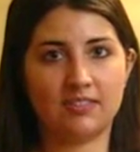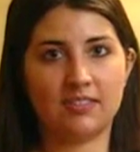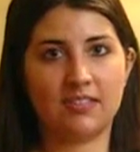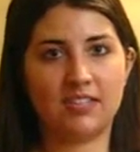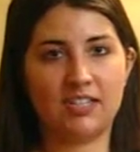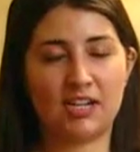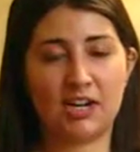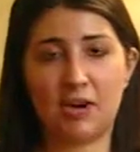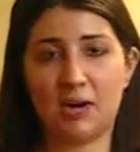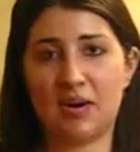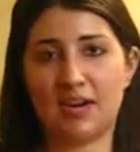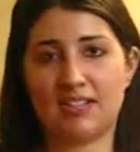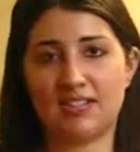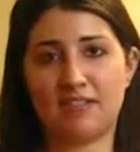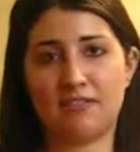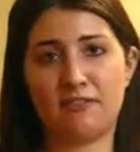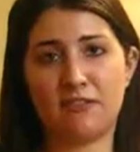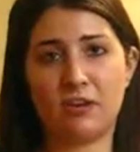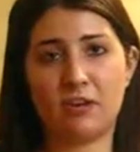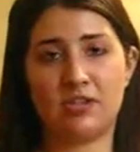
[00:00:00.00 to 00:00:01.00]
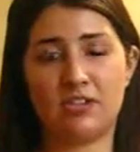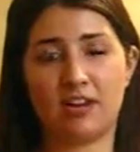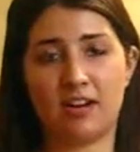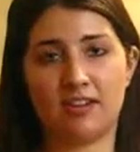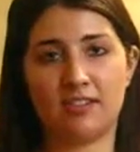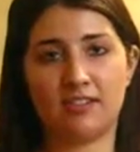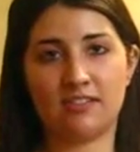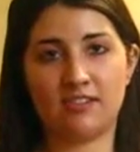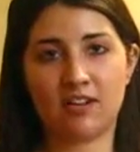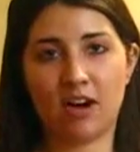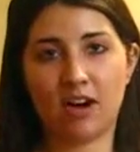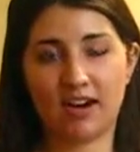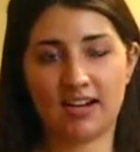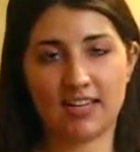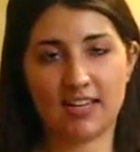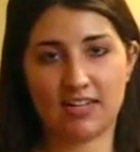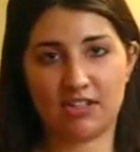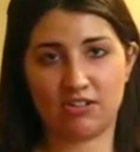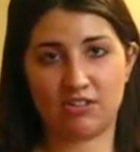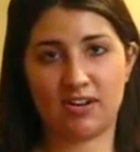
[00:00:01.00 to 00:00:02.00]
As if you're
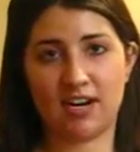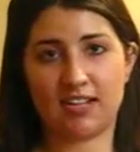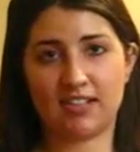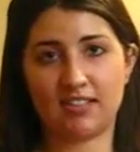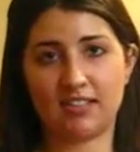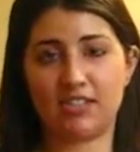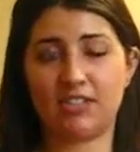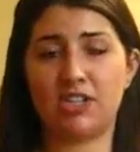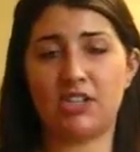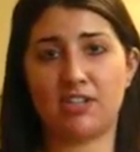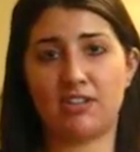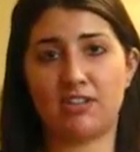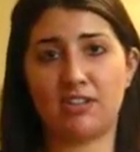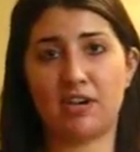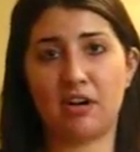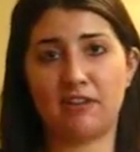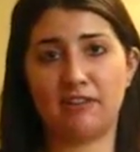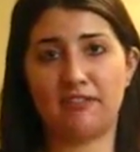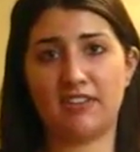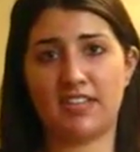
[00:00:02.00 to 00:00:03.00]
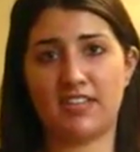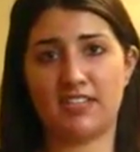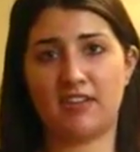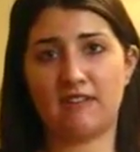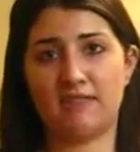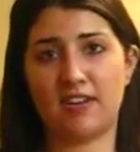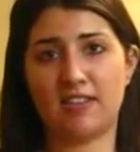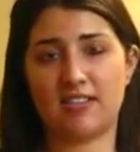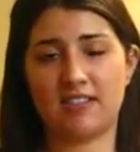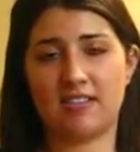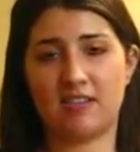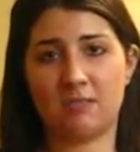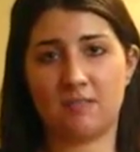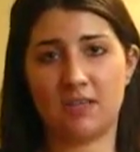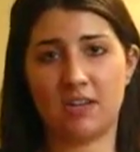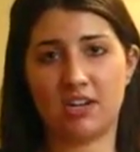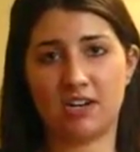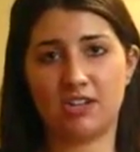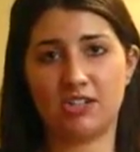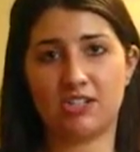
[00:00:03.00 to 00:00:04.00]
talking directly to yourself face to face in a
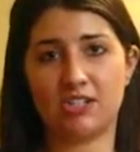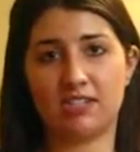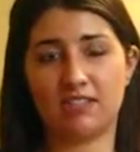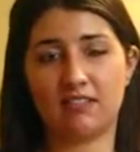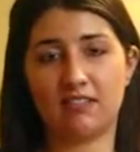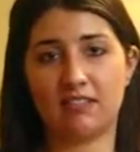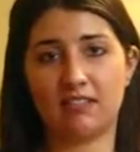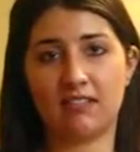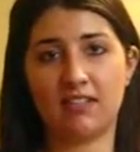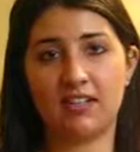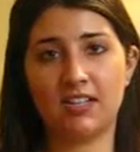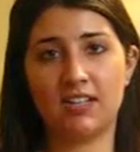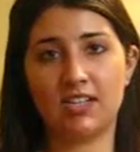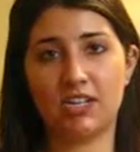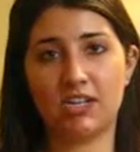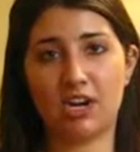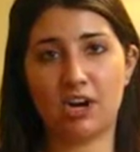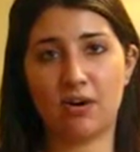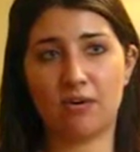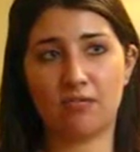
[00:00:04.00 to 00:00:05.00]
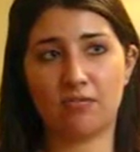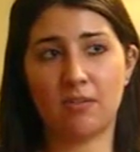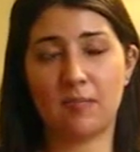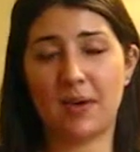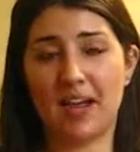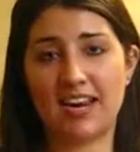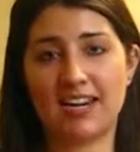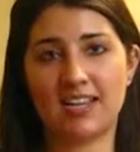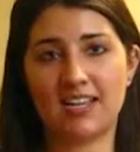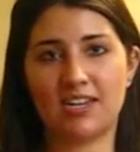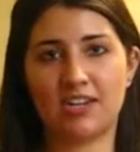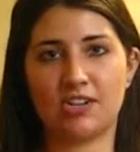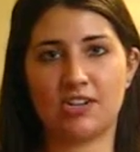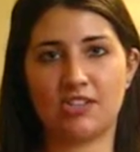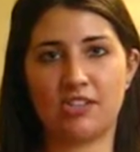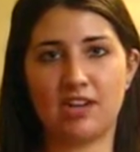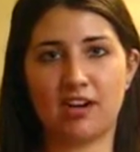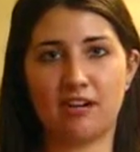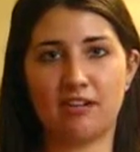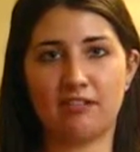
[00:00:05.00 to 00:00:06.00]
mirror, just, reminding
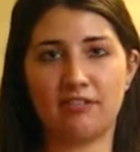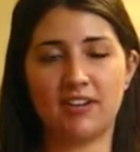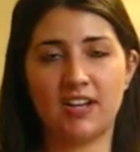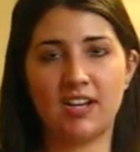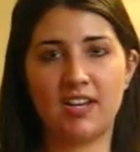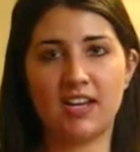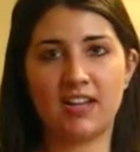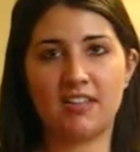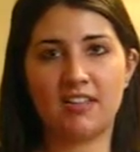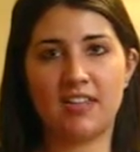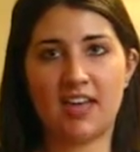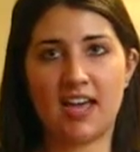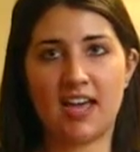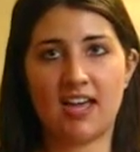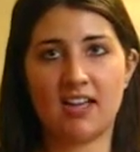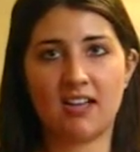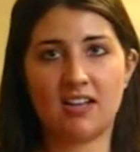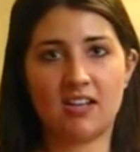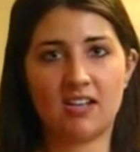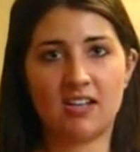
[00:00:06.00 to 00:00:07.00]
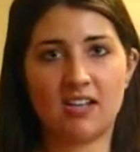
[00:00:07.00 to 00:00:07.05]
yourself that,